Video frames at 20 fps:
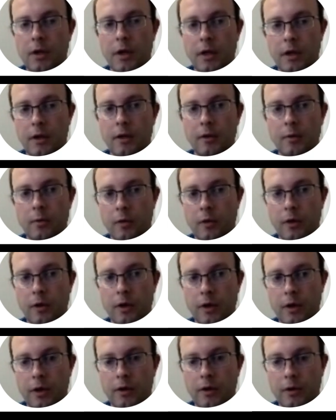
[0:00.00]
and then we're
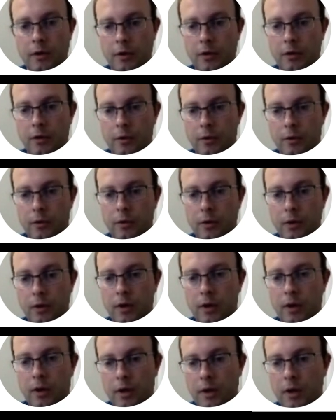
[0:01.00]
going to
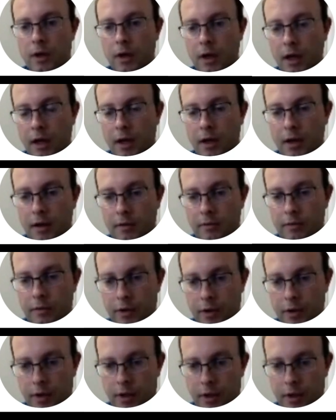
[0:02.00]
have
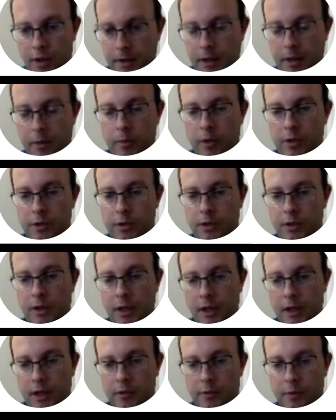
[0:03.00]
the image
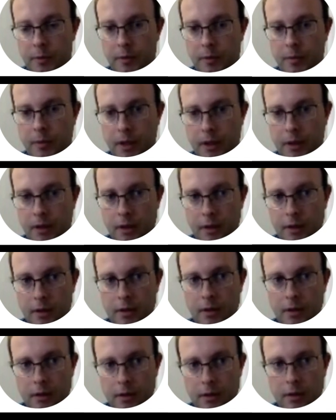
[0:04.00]
enhancement
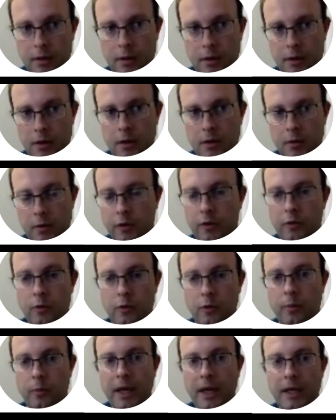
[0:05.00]
method, which
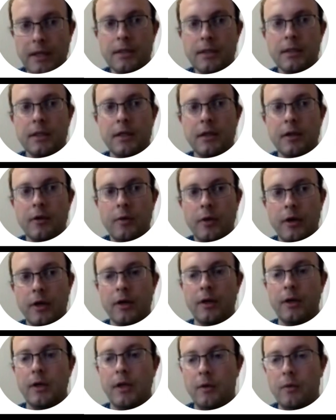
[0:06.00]
basically what
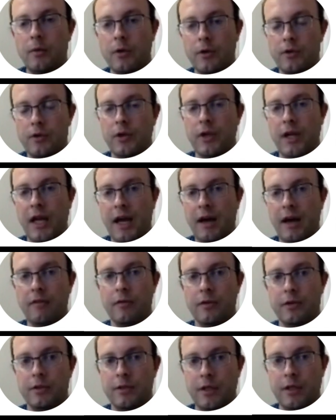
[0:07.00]
it did was it
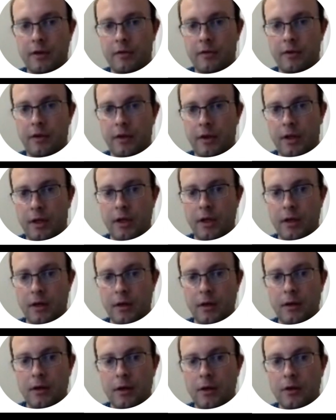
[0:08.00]
averaged everything.
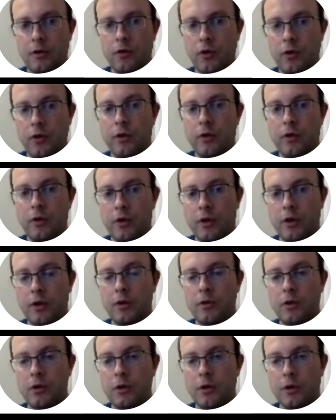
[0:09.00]
So it's going
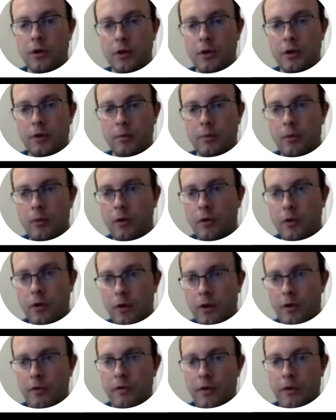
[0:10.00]
to look
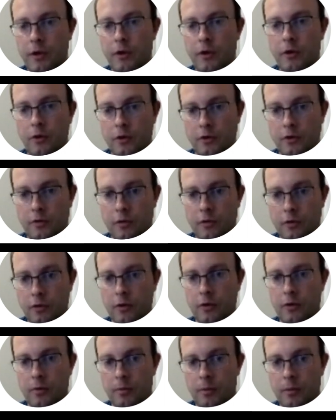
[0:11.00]
more of a
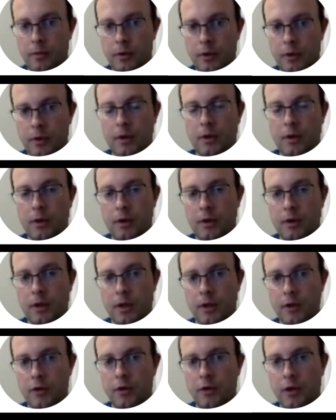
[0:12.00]
uniform
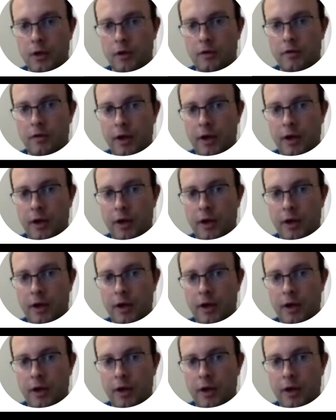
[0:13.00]
instead of